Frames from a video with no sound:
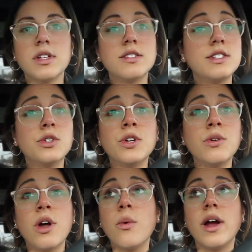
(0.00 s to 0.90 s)
Still
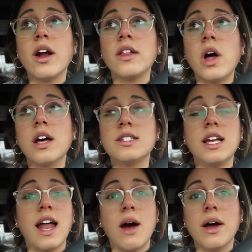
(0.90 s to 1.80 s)
don't know where I lost
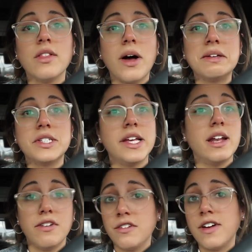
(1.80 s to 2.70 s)
it, how I lost it,
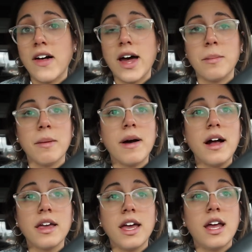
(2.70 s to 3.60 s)
if it fell out of my
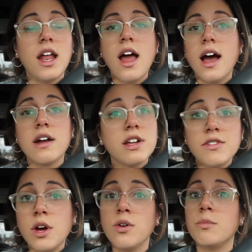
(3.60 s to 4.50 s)
pocket. I don't
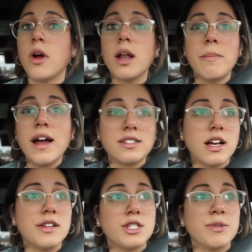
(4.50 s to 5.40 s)
even know who brought it back to
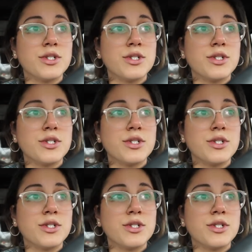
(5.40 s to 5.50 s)
customer